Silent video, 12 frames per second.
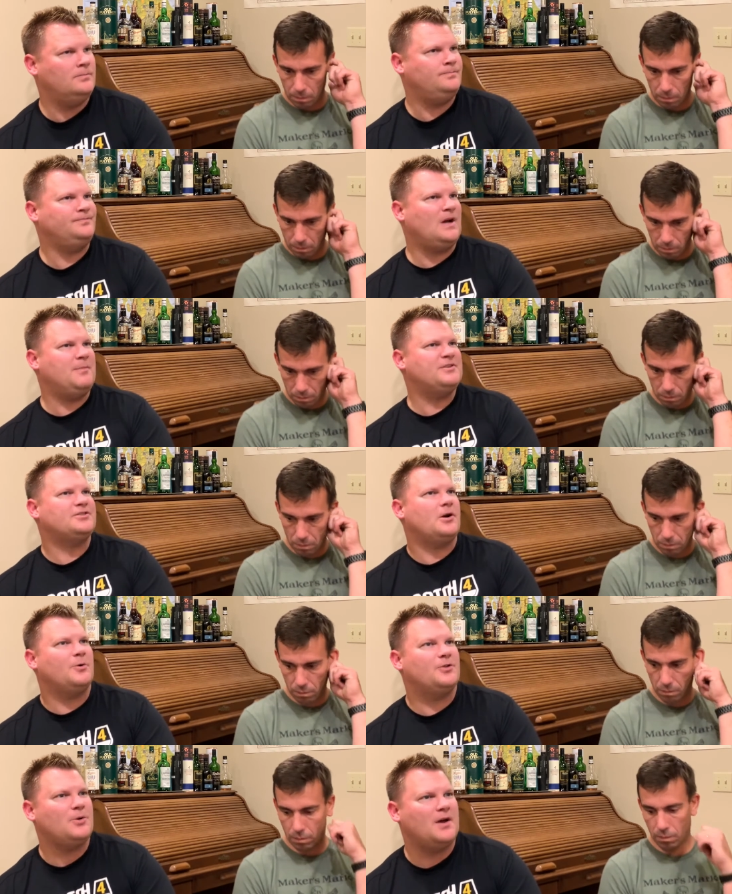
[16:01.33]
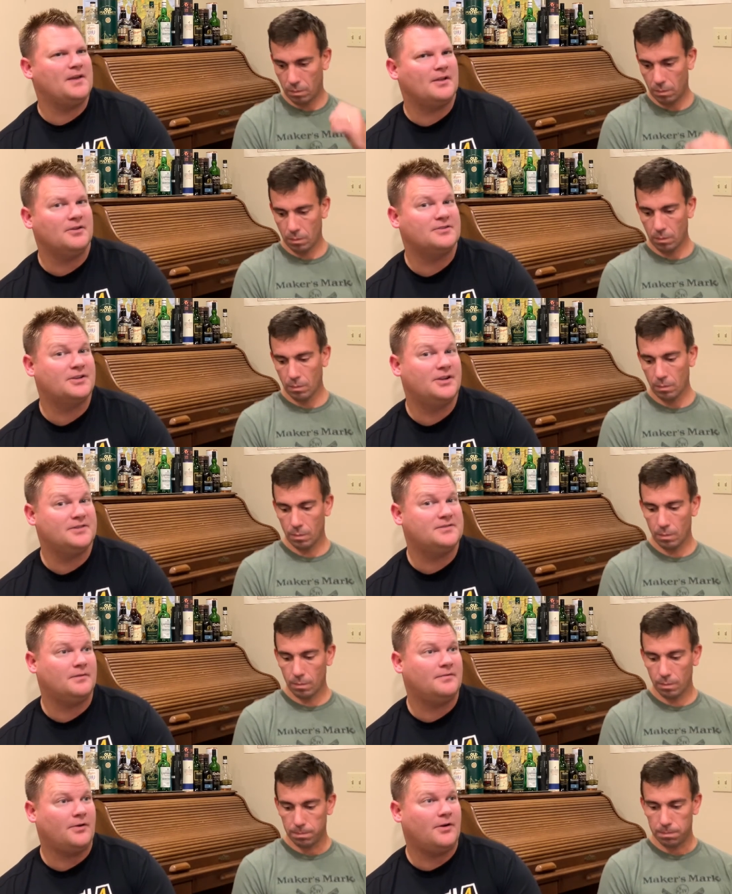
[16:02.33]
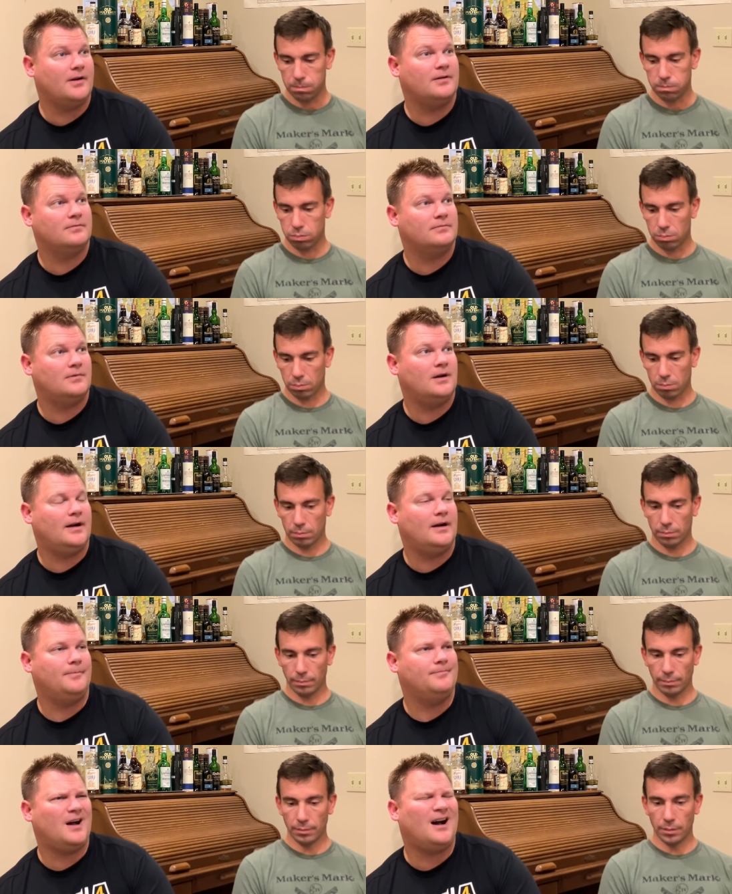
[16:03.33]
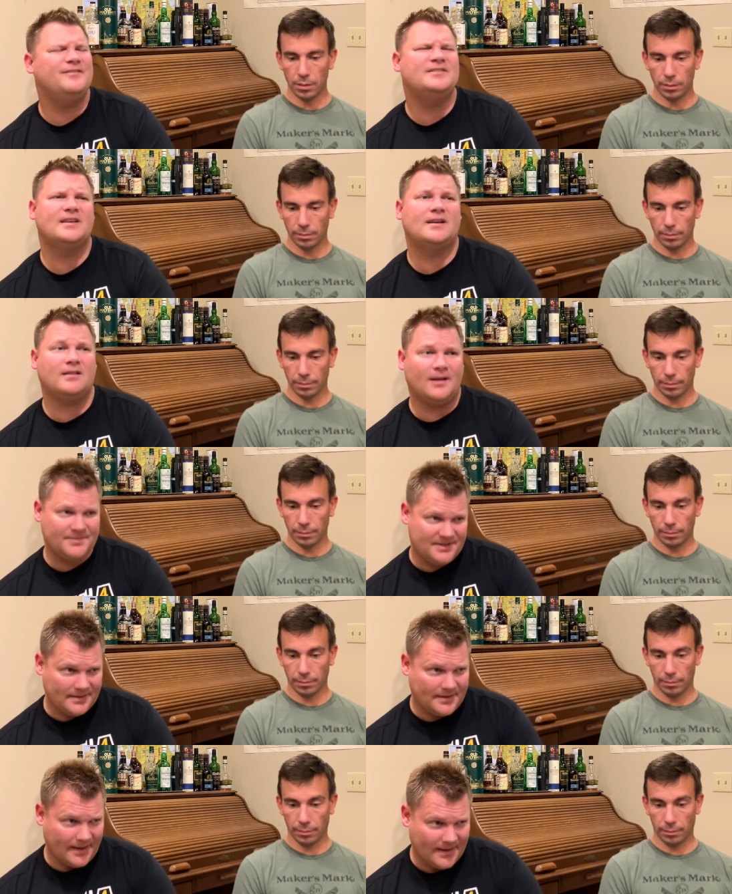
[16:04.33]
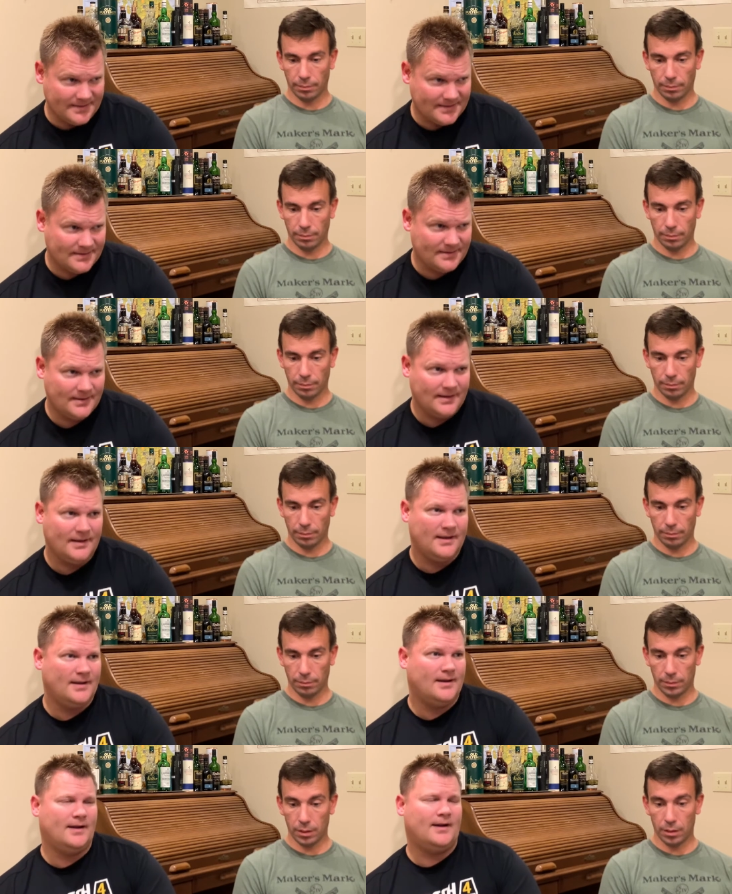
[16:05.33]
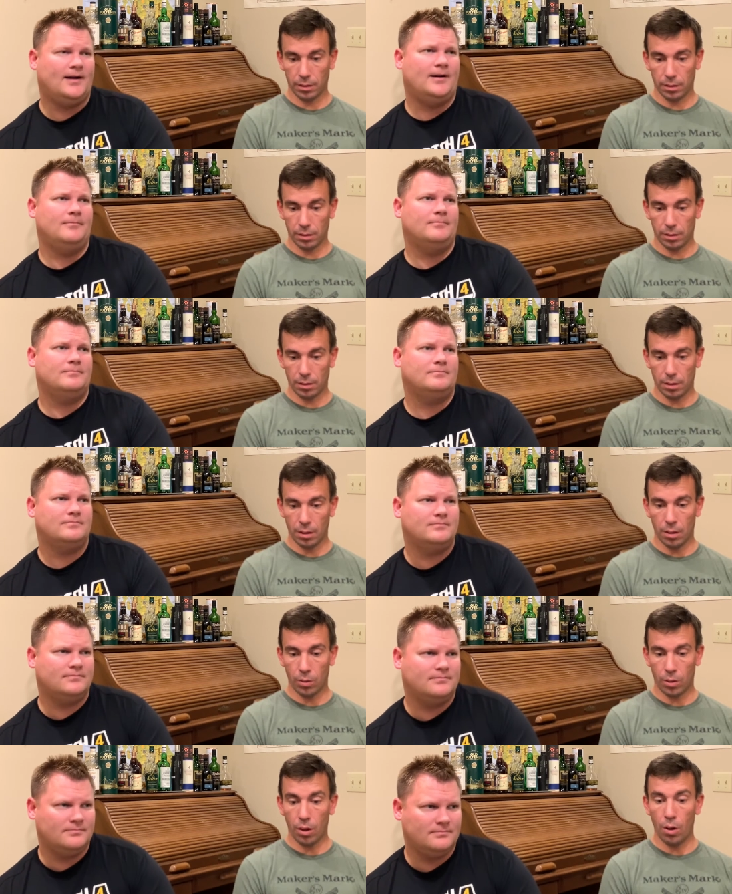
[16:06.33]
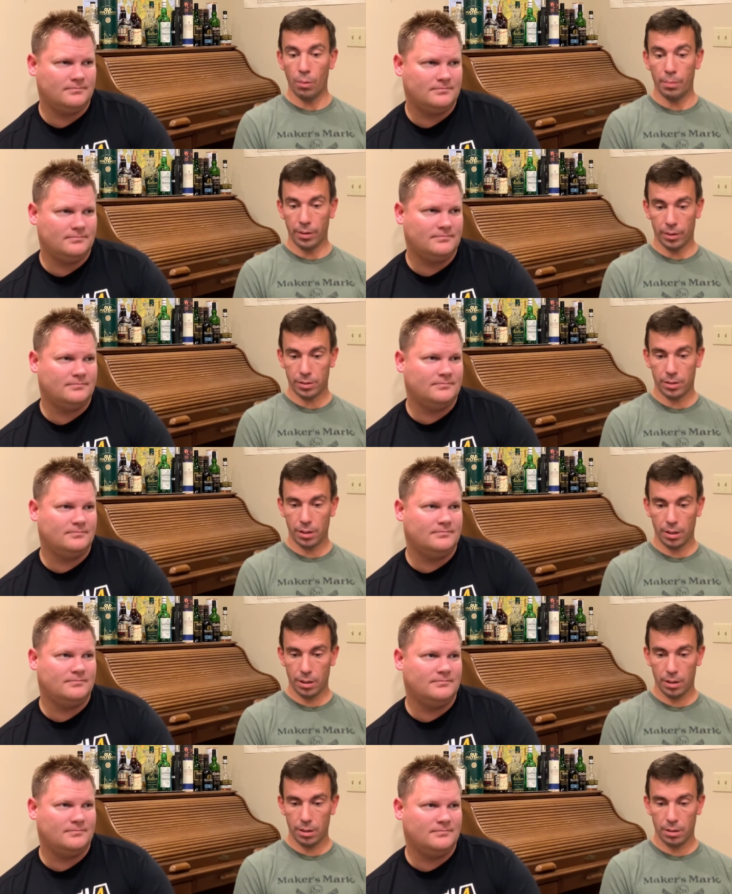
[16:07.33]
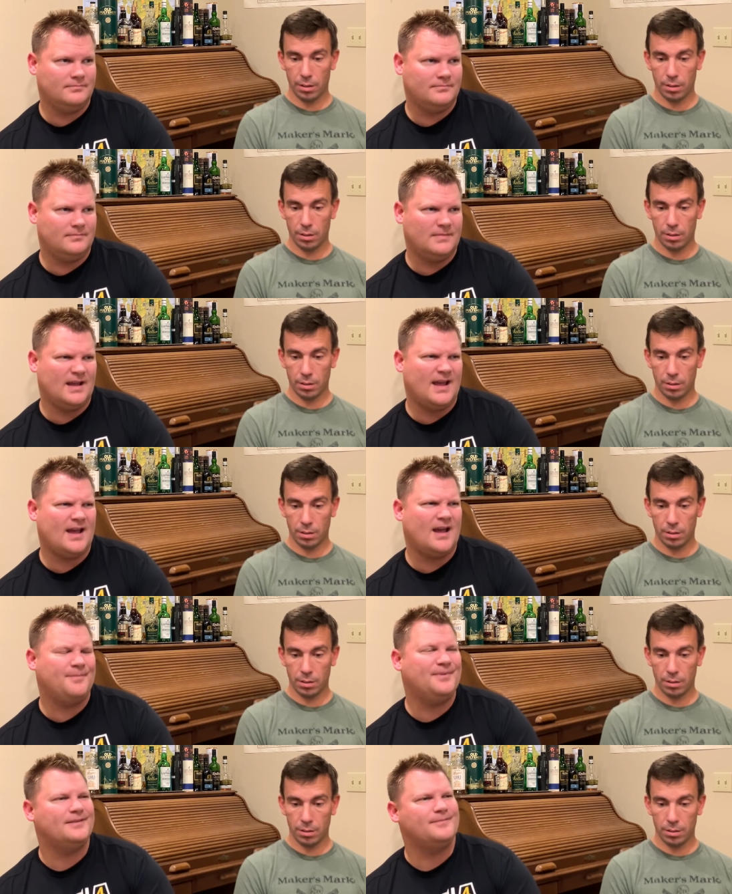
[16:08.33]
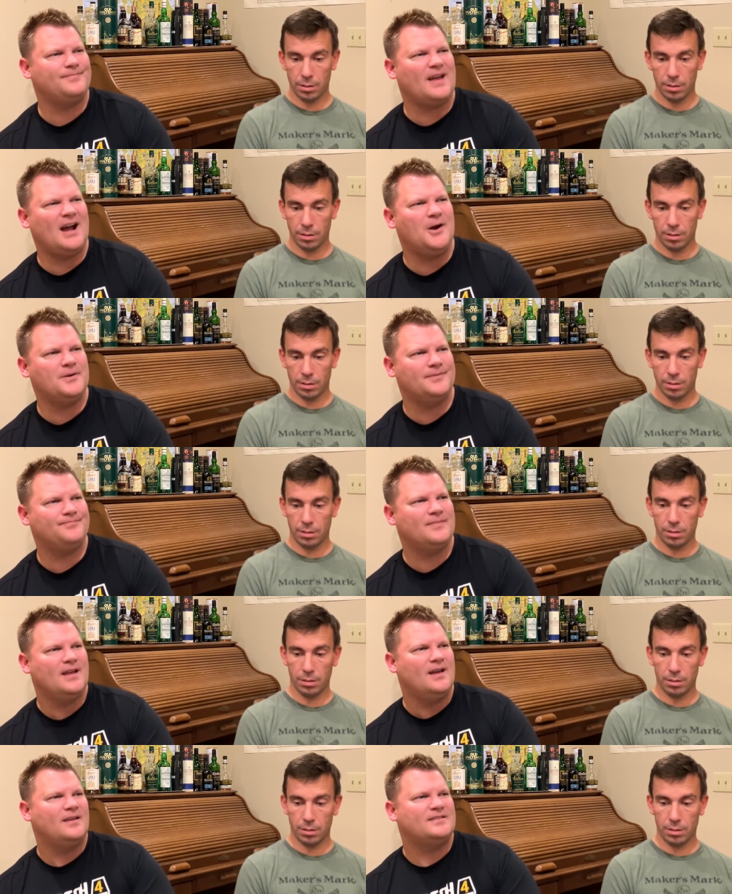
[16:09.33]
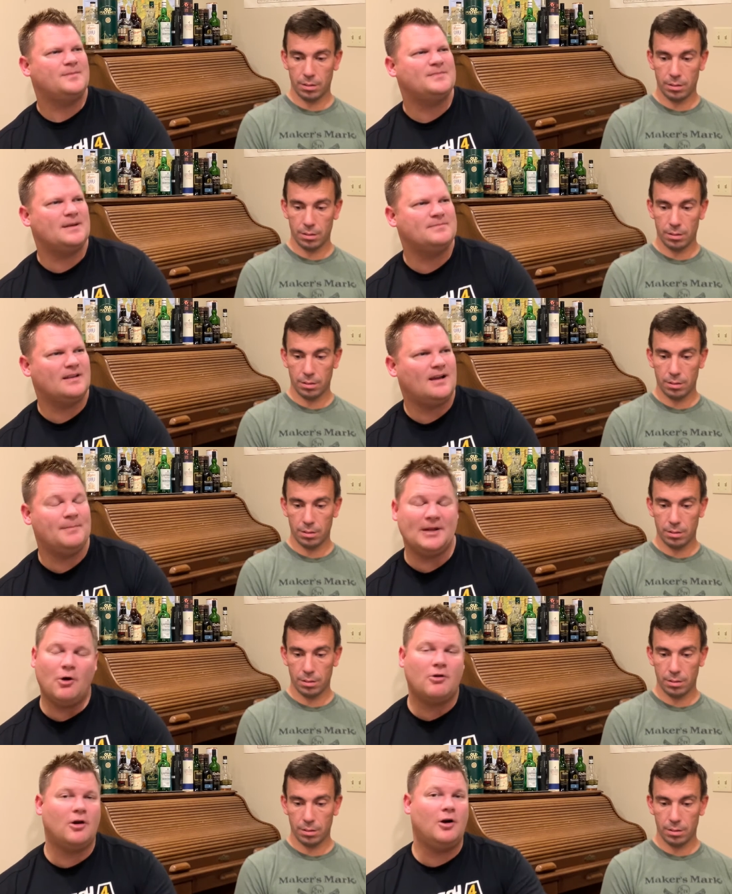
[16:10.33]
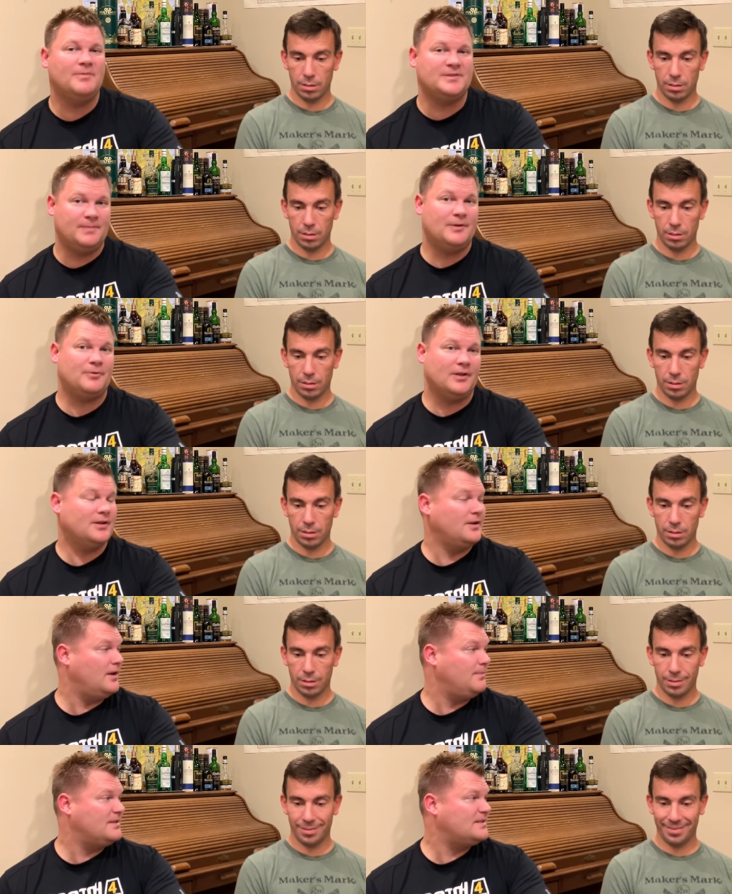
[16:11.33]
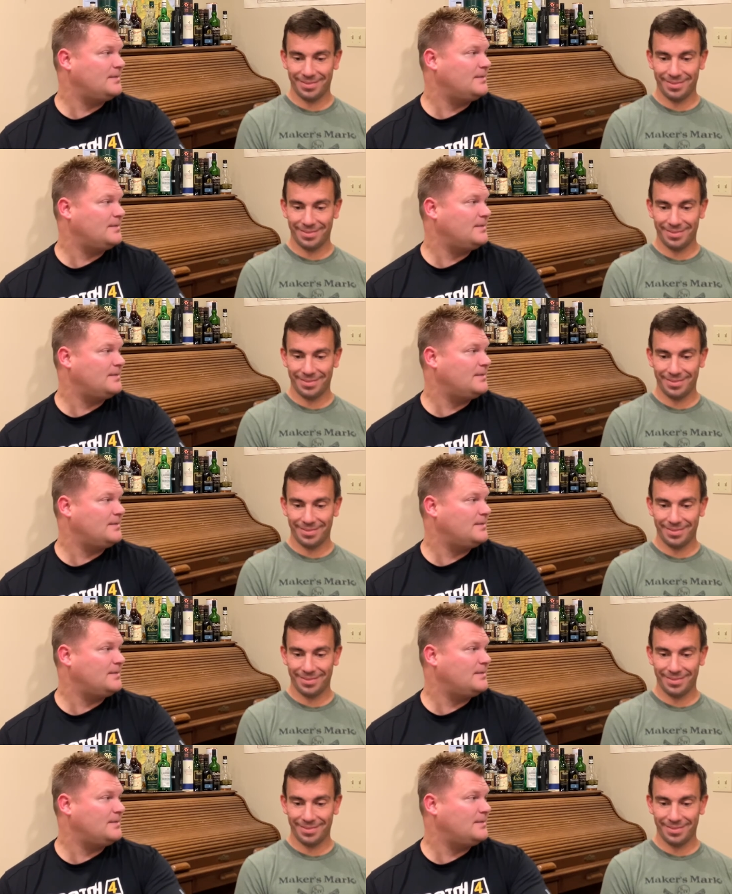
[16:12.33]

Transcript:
Speaker 1: I'm going to start with who I think looks good so far. Um, obviously, Clemson does. Um,
Speaker 2: Oklahoma looks good.
Speaker 1: Yeah, but I... Sometimes, I mean, Oklahoma's been really good, but